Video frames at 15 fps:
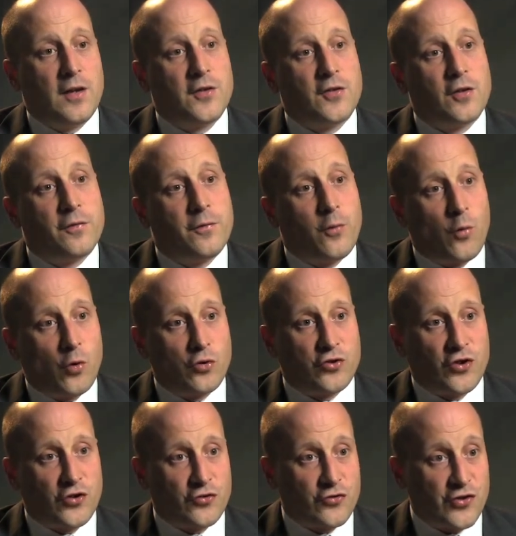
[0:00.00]
is to
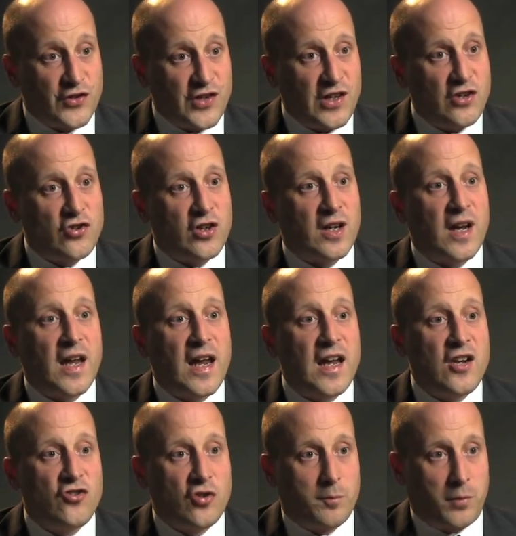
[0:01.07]
forge a strategic
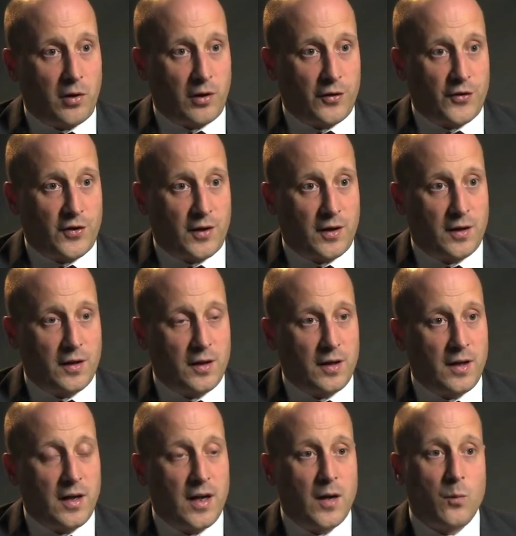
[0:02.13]
Asia policy
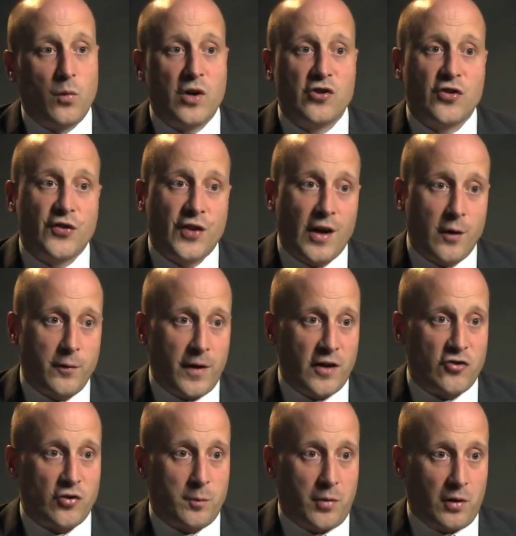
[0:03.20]
in which South
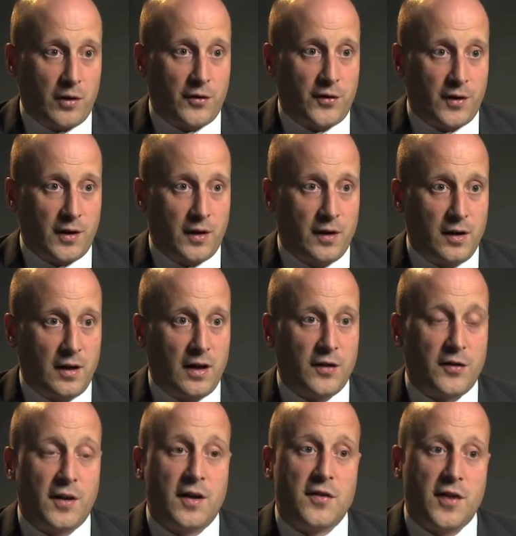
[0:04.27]
Asia policy
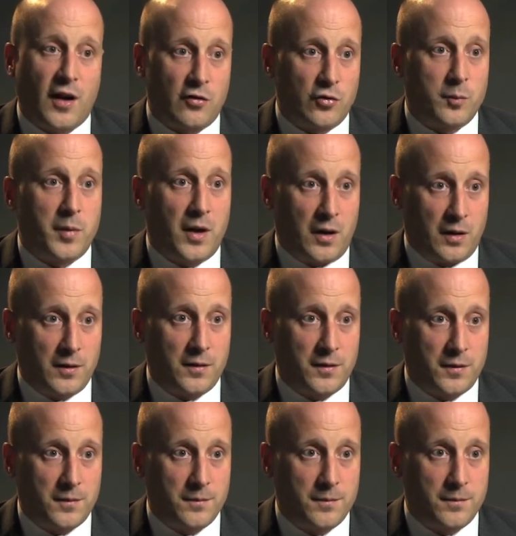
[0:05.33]
is an integral
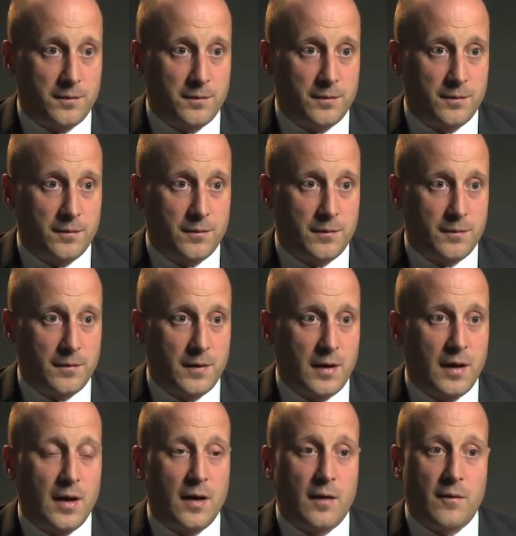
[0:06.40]
part.
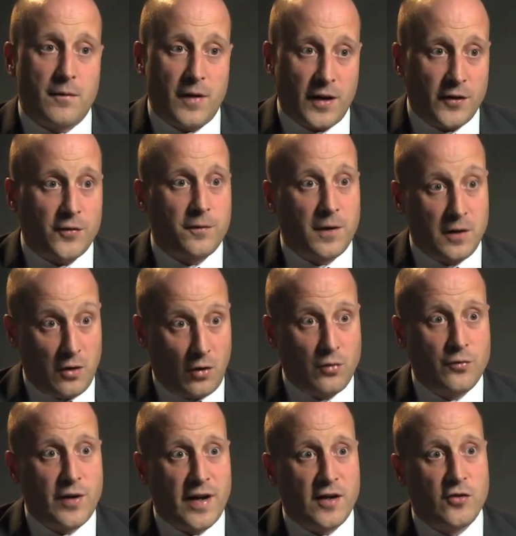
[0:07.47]
That's the
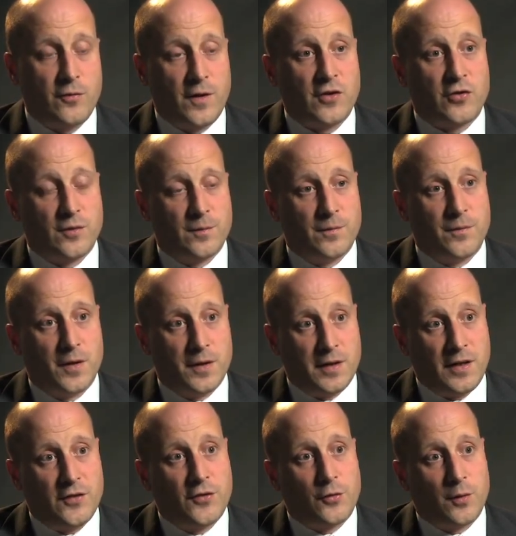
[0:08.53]
long range vision that
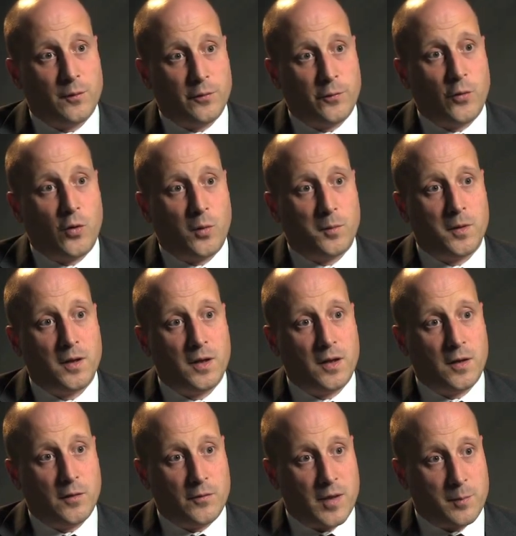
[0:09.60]
needs to inform
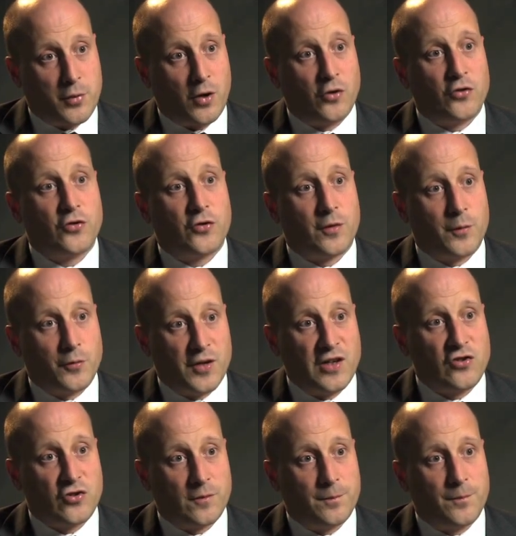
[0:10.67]
the approach to the
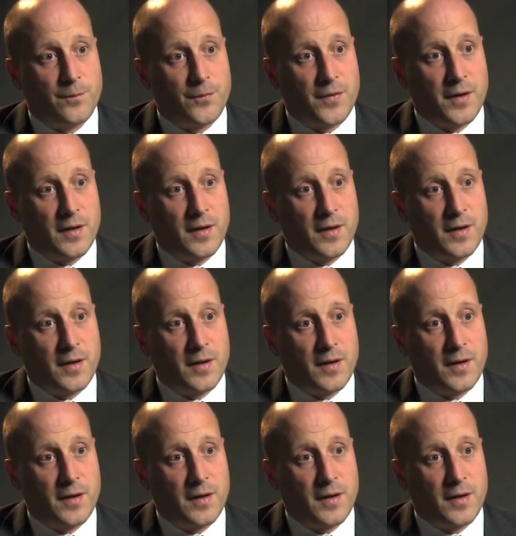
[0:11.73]
region.